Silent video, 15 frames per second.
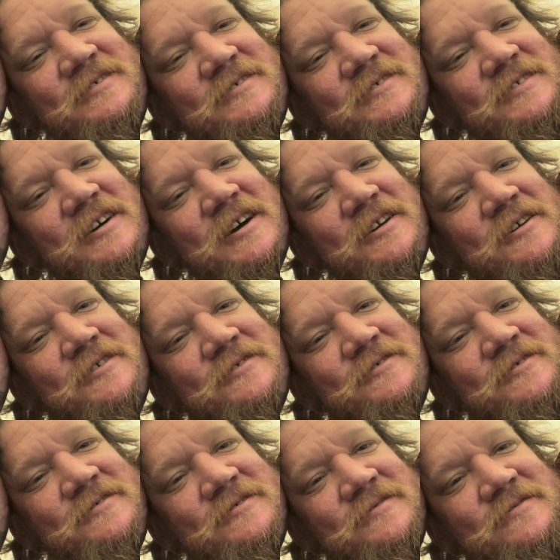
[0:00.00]
900.
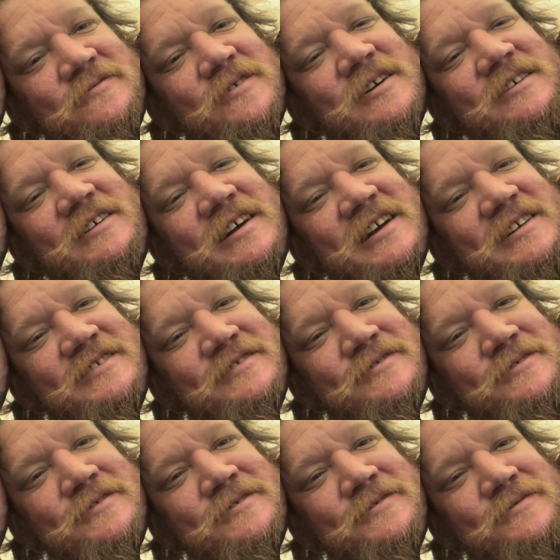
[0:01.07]
Well, I guess
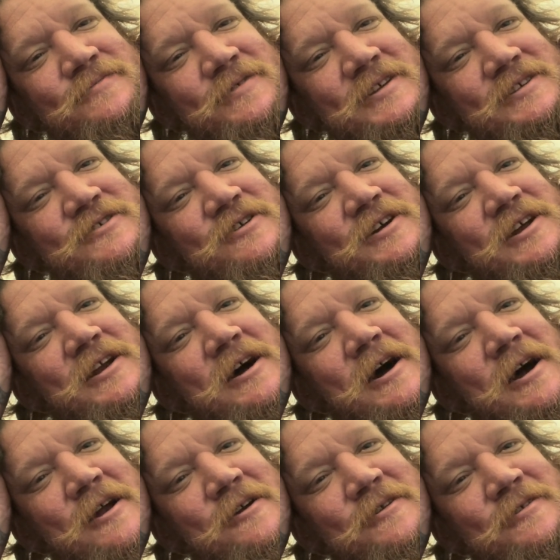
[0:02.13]
when they start getting
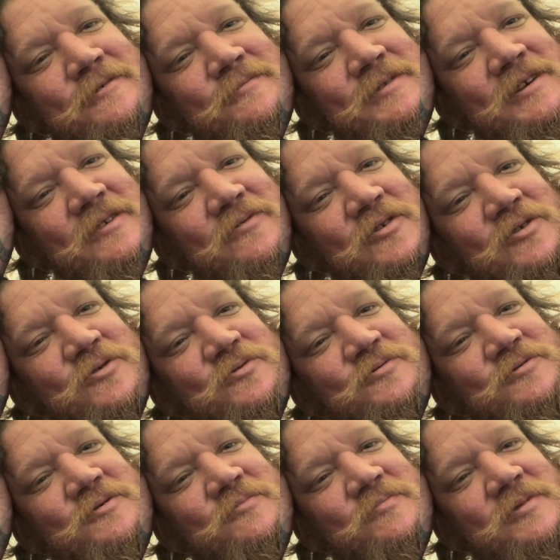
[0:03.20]
higher, it'll be even
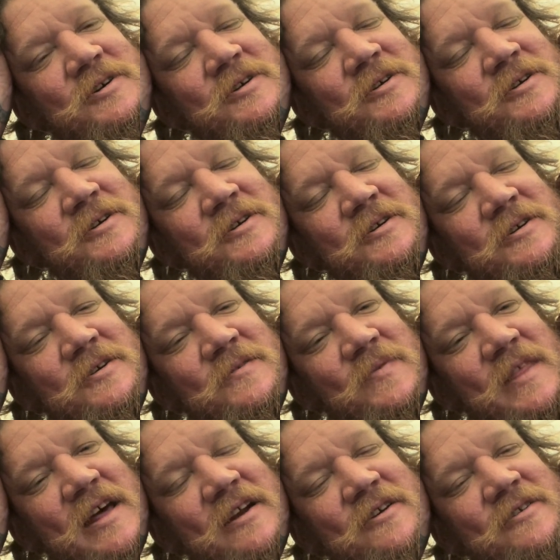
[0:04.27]
cooler, but
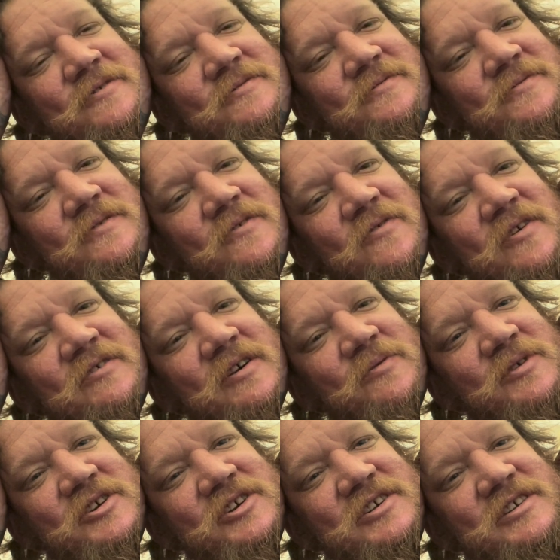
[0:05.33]
I don't know. It felt like we
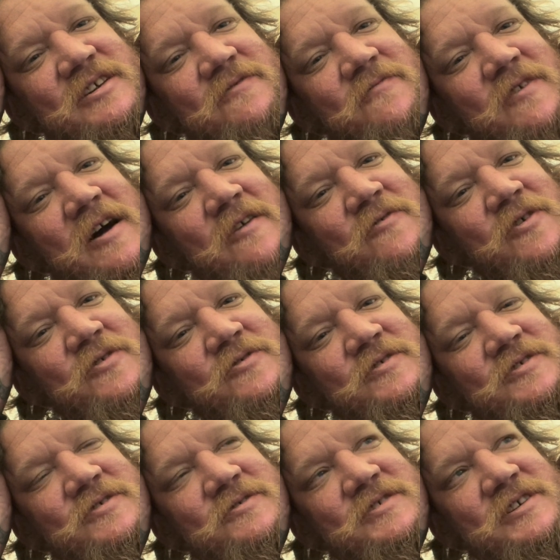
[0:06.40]
just hit 500,
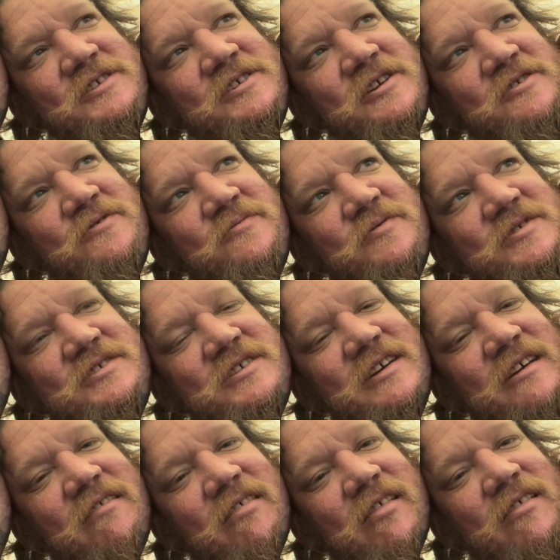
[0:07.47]
so 600 was like
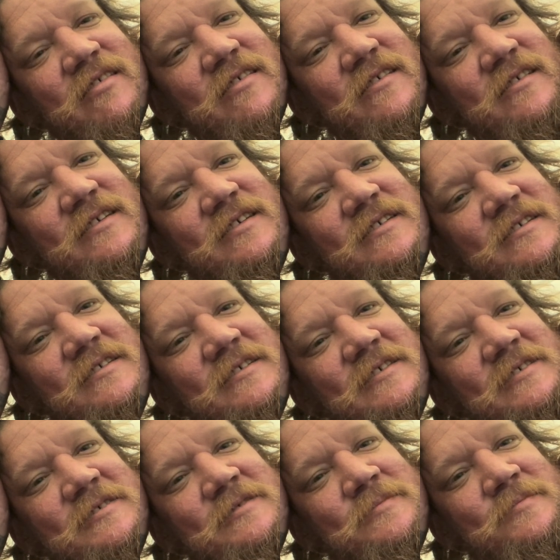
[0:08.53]

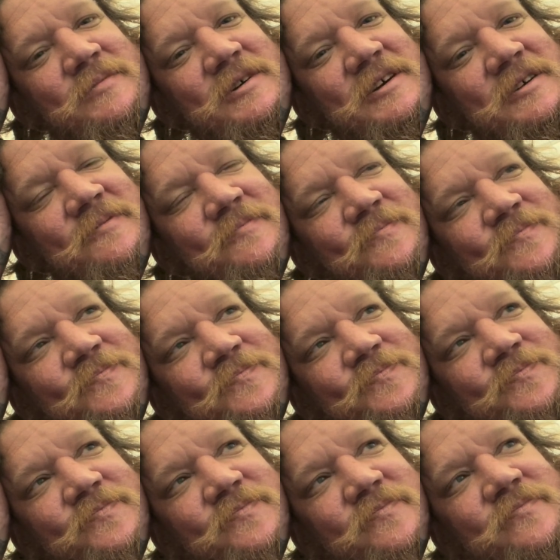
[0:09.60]
but
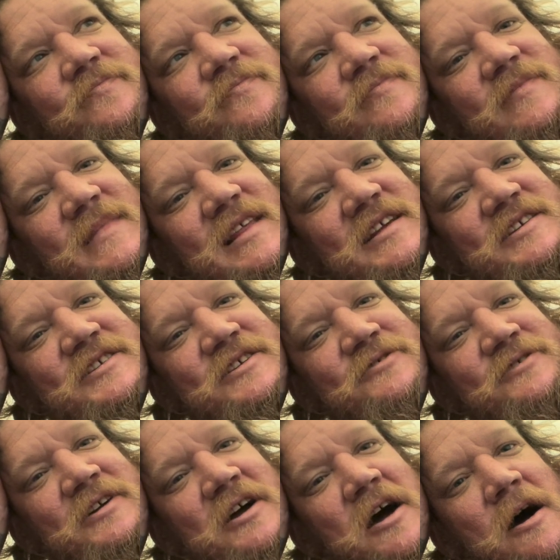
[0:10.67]
still
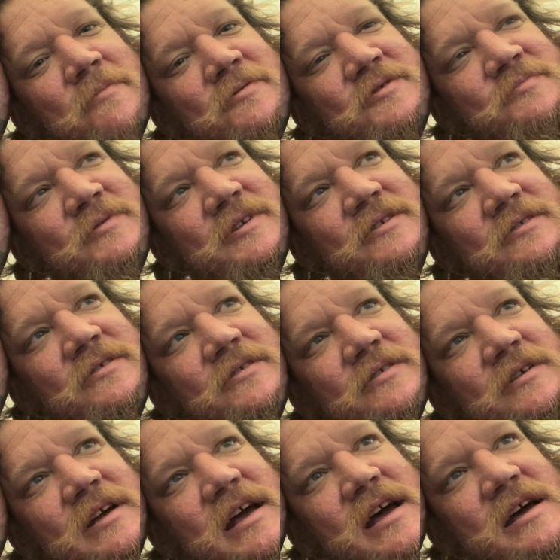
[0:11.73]
an accomplishment.
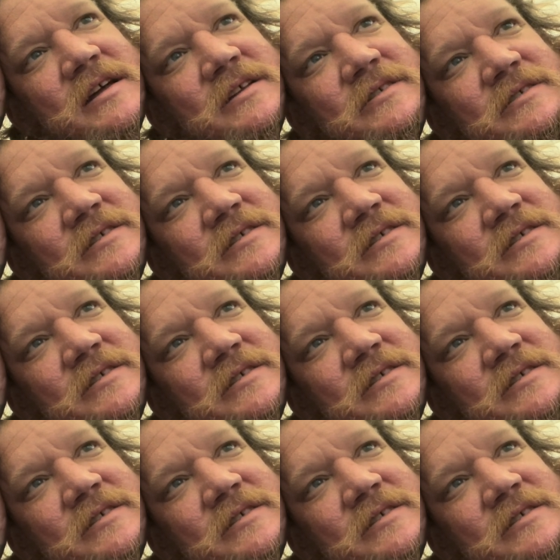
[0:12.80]
And